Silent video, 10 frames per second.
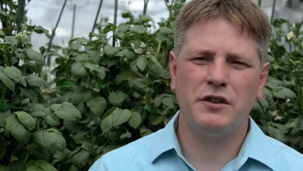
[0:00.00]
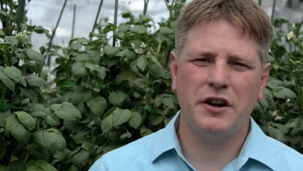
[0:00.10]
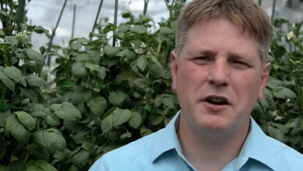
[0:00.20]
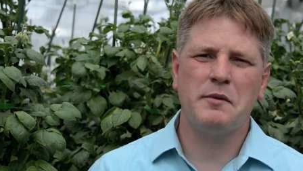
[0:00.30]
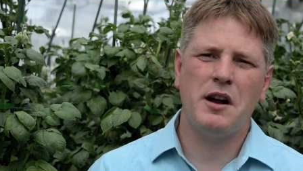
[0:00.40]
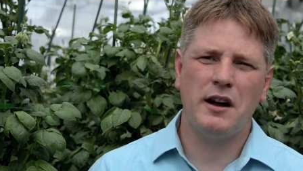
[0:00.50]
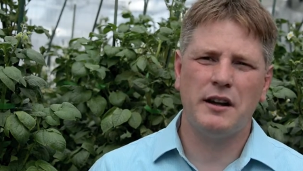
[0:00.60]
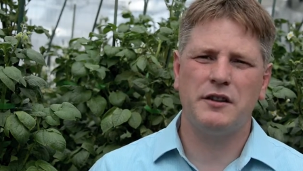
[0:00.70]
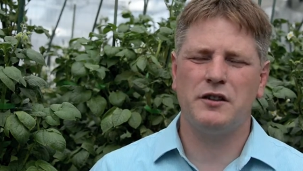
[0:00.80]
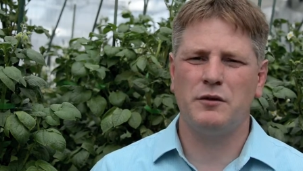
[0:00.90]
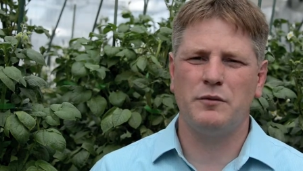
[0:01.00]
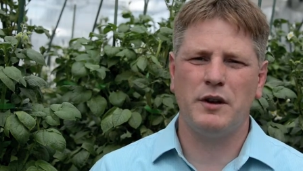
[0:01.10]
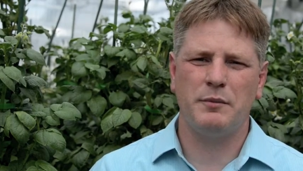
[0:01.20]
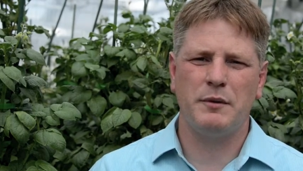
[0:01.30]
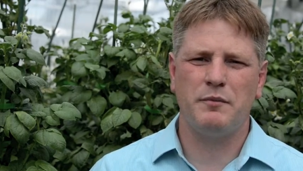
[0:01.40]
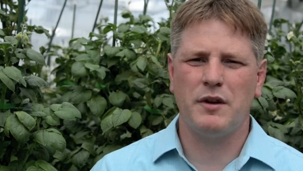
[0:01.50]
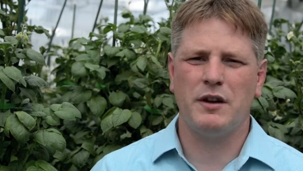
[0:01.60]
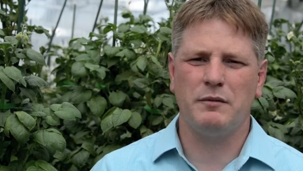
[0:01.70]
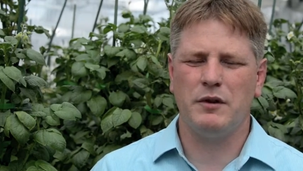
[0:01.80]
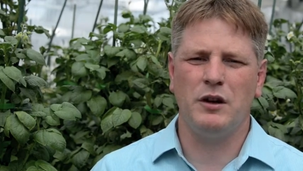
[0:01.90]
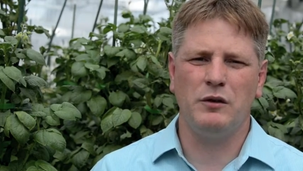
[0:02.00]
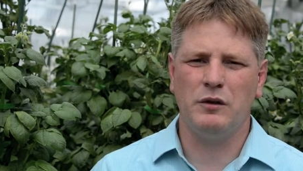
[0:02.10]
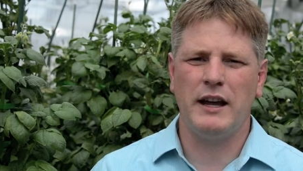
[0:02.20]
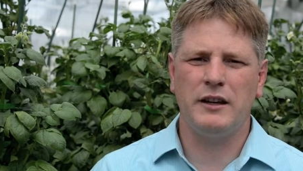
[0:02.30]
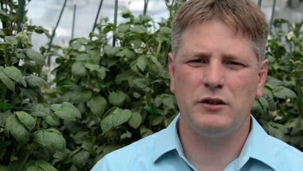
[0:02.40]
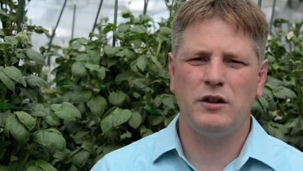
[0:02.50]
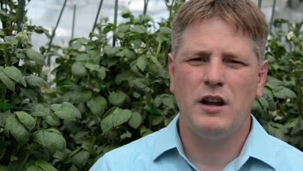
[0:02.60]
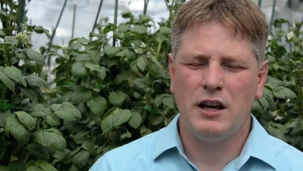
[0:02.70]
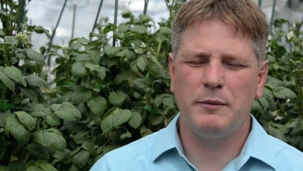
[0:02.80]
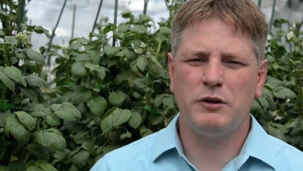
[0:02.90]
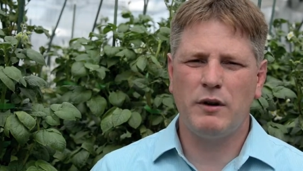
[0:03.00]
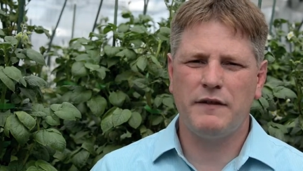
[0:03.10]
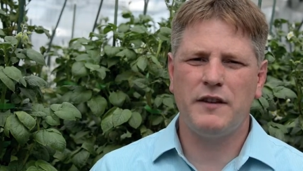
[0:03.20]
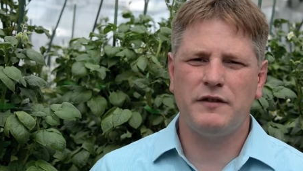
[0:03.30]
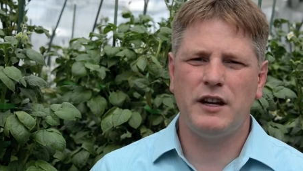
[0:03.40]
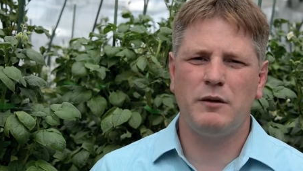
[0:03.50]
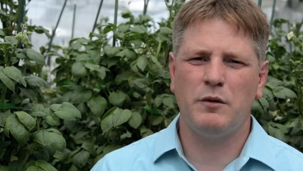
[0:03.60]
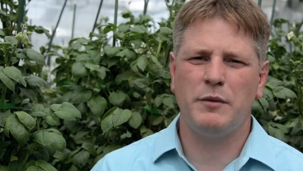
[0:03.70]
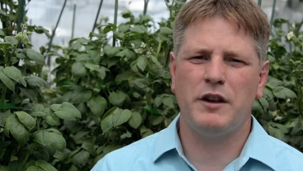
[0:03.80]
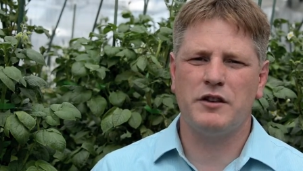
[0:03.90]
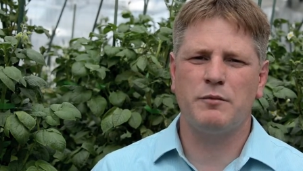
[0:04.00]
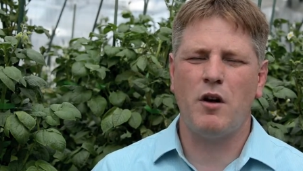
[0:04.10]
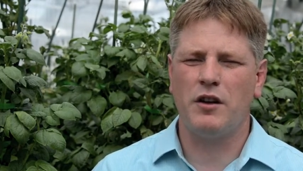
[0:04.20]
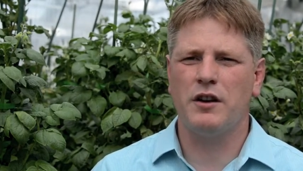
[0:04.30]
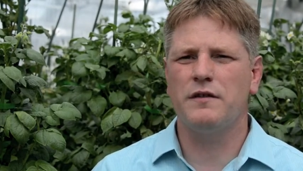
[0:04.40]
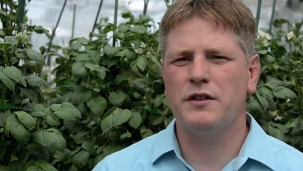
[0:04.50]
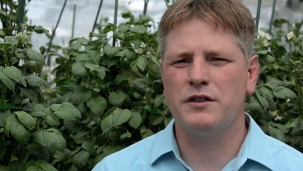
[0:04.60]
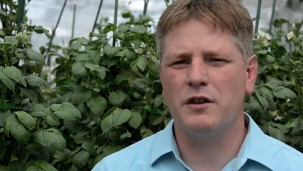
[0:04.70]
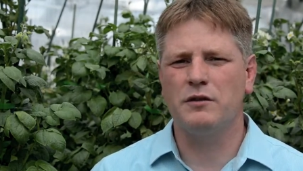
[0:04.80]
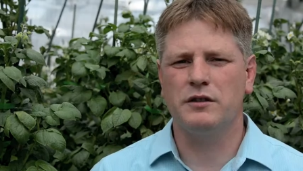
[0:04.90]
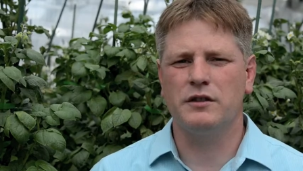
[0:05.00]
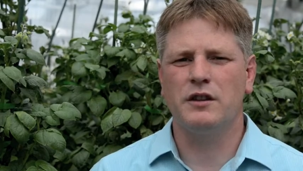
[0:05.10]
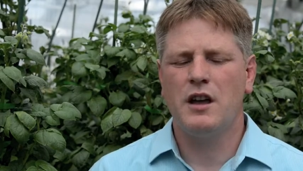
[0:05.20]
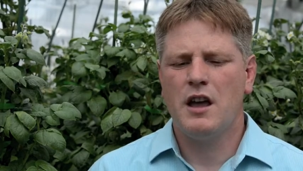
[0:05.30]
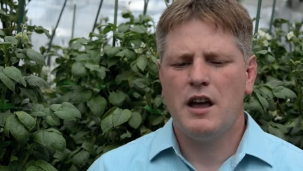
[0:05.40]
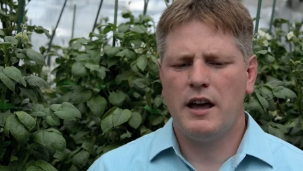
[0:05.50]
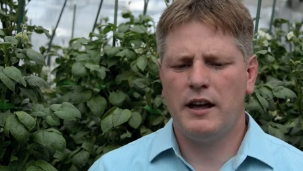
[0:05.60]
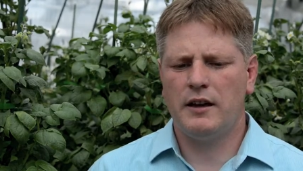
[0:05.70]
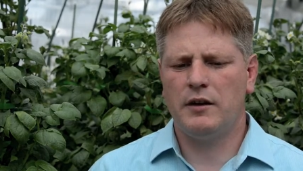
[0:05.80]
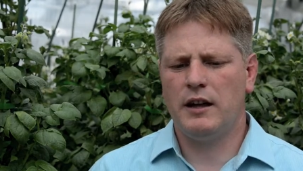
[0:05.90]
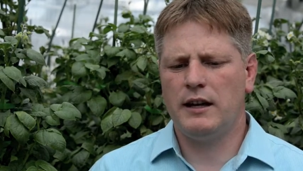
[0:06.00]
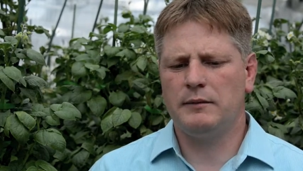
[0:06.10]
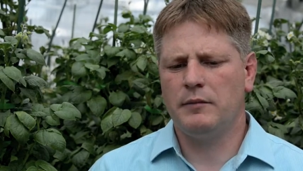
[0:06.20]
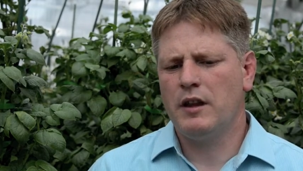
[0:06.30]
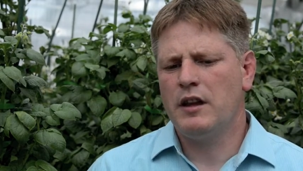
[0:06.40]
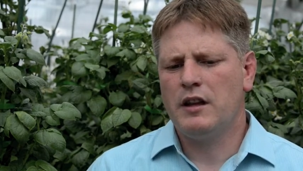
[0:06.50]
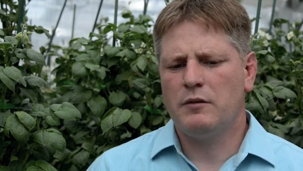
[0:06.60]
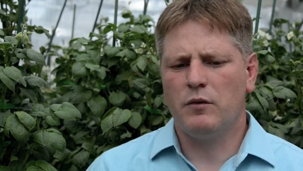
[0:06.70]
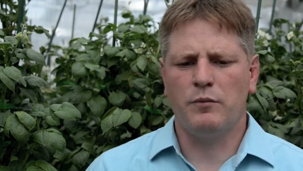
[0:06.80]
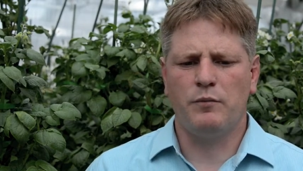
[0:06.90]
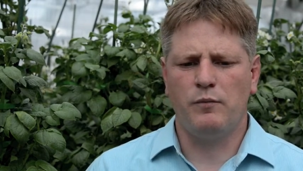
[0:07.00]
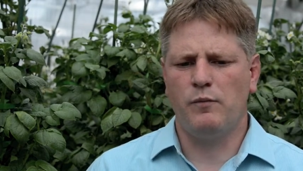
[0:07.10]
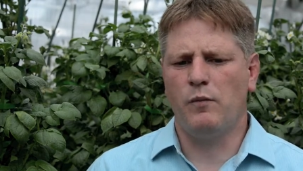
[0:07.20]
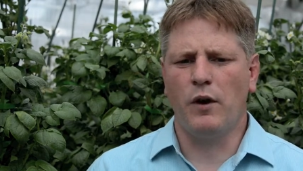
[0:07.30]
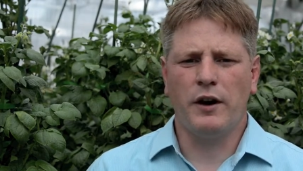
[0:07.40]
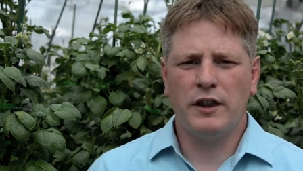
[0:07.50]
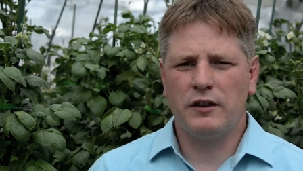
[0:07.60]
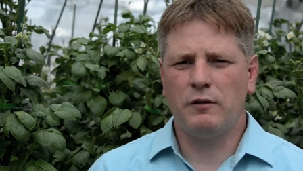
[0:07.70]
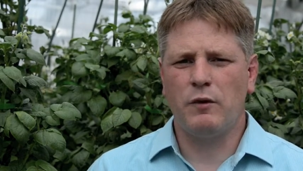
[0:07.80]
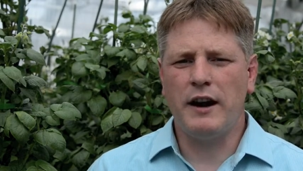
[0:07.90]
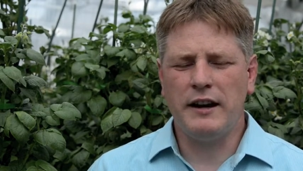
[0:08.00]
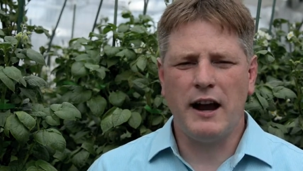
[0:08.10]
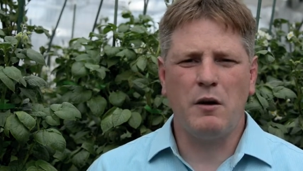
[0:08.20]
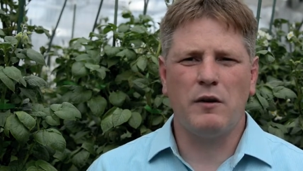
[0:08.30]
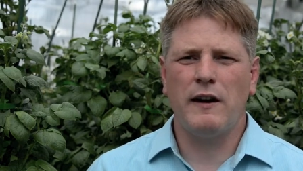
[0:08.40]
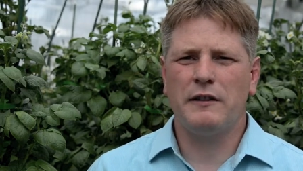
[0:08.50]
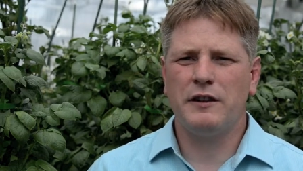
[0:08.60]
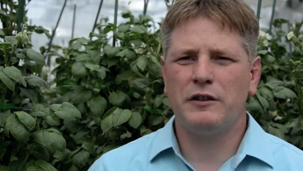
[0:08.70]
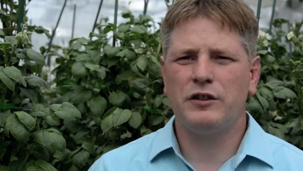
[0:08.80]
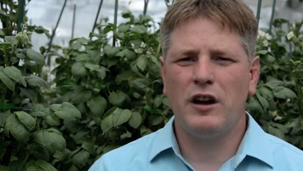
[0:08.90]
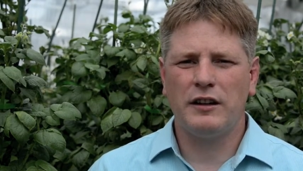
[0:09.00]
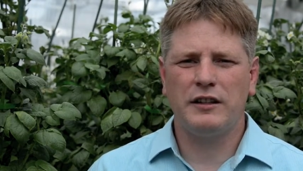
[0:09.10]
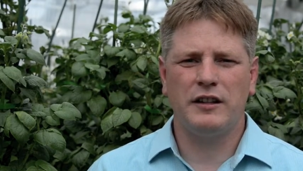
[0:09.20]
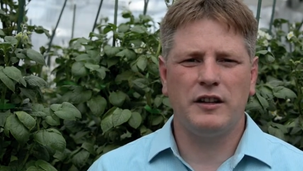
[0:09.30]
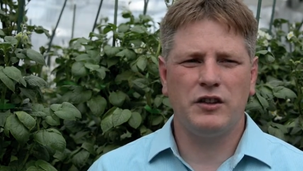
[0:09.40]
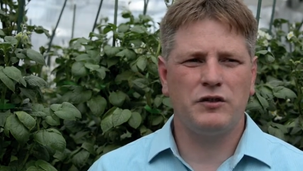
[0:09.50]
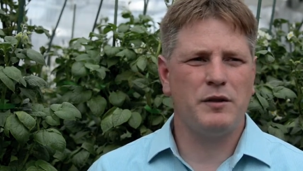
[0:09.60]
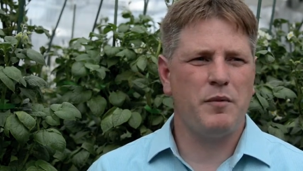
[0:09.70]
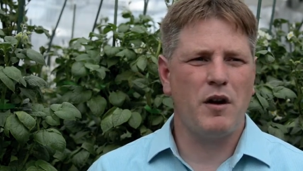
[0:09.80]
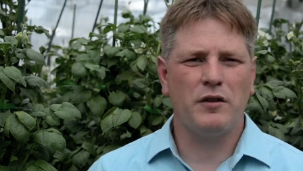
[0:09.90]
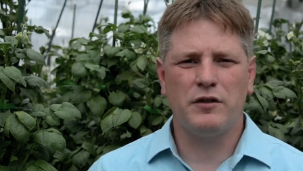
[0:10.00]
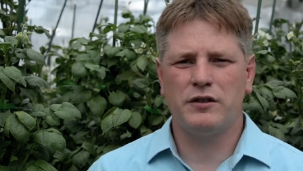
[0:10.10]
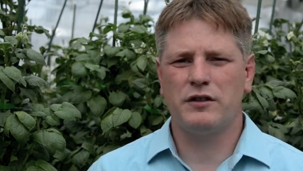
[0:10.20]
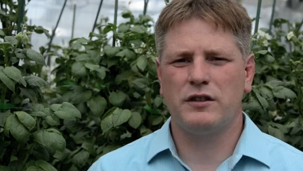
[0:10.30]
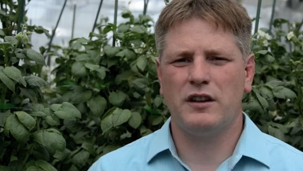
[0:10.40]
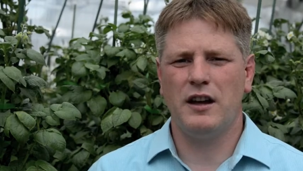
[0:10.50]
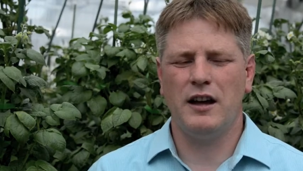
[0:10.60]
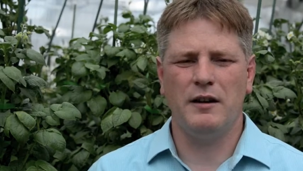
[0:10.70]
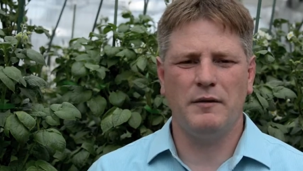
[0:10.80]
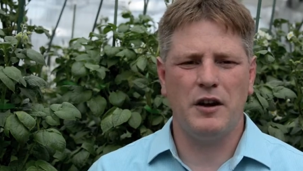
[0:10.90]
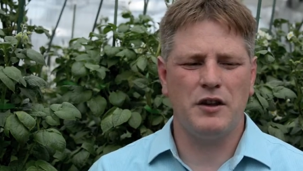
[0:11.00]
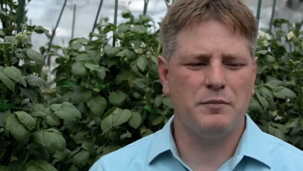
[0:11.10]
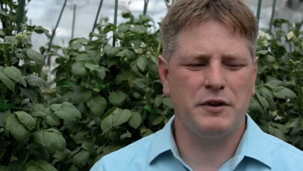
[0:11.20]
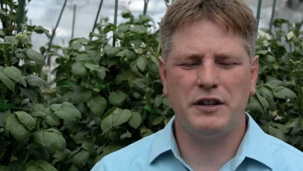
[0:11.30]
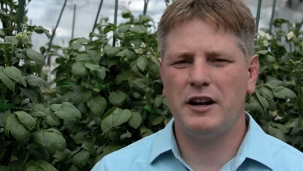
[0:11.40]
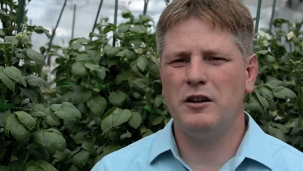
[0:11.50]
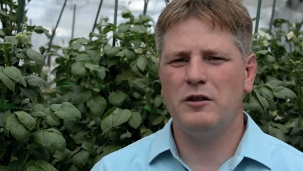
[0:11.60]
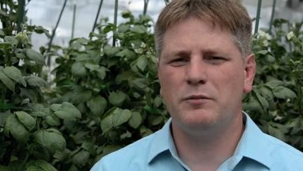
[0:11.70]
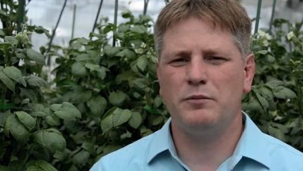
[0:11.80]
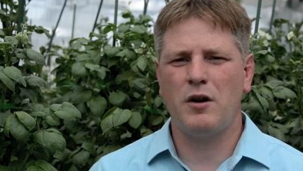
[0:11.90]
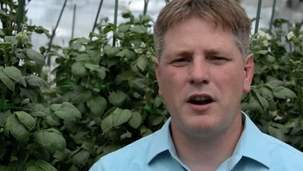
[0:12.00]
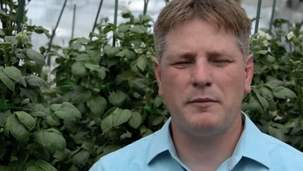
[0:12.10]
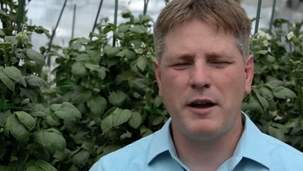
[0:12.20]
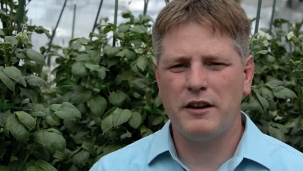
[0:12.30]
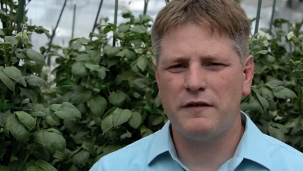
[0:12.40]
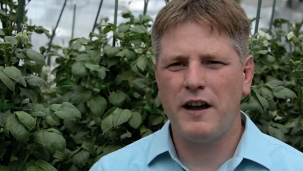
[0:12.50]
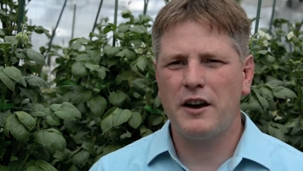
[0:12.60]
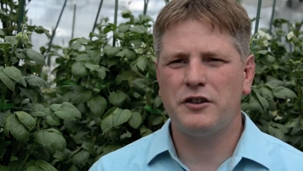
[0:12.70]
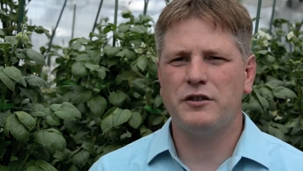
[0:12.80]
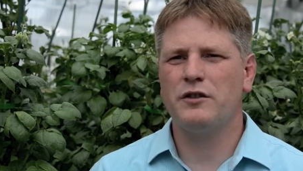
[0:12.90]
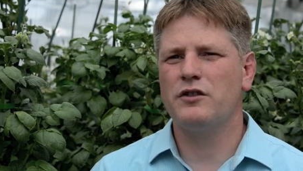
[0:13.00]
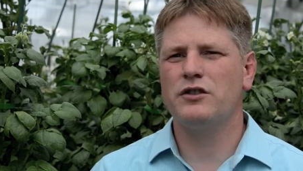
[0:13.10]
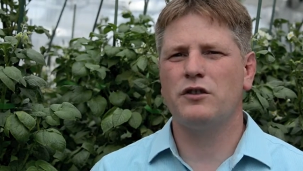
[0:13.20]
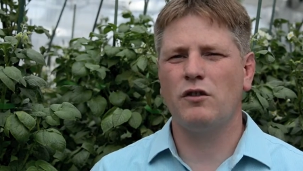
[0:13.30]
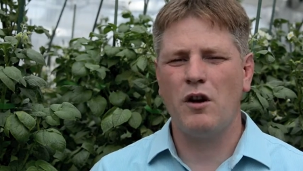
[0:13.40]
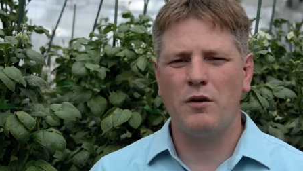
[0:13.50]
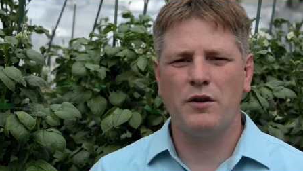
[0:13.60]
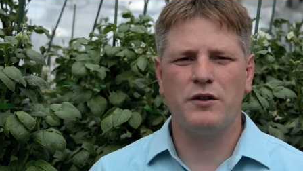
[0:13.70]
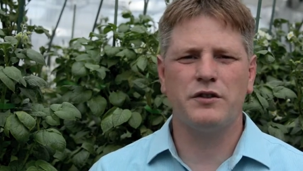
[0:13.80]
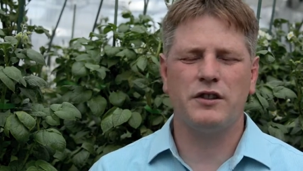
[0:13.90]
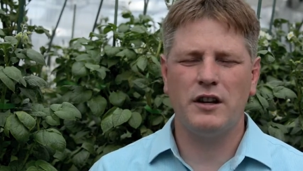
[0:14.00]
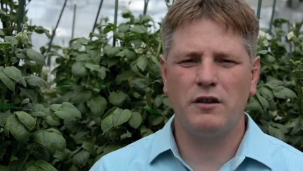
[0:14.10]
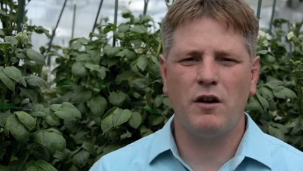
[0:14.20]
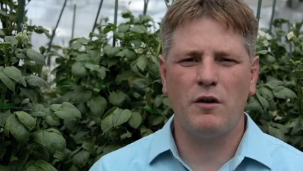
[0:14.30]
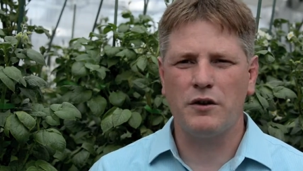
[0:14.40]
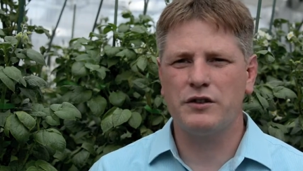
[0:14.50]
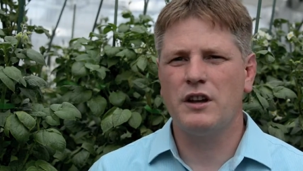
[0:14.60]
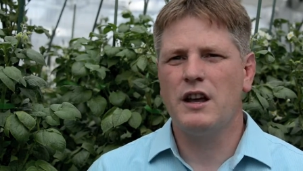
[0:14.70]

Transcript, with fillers: are a year behind, so it'll be, uh, you know, late, it'll be twenty fifteen will be a small year for Snowden's. And um, we're, we're in, right now we're out there talking to industry partners, um, other potato product manufacturers, growers, seed growers,